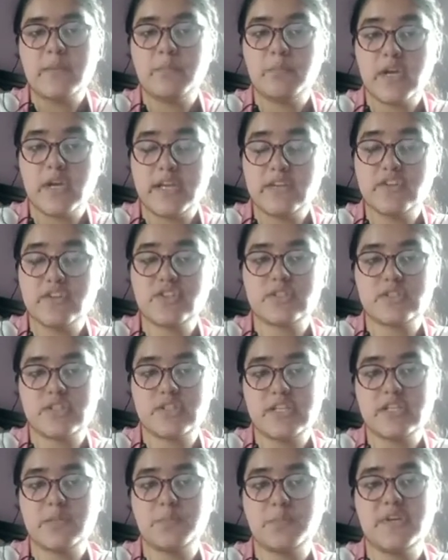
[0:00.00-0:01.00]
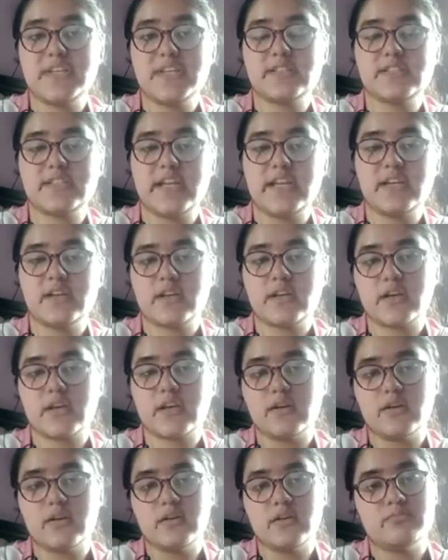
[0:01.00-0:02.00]
in which she repressed and
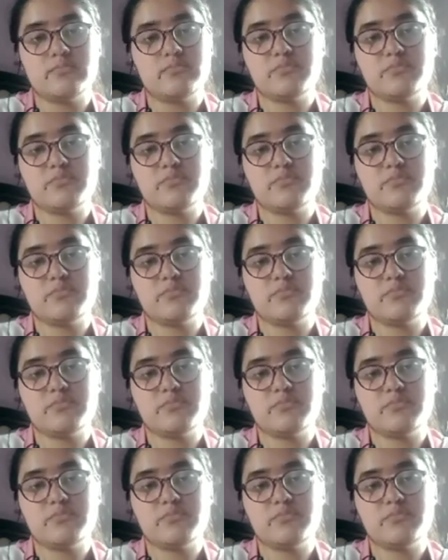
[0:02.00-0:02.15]
um,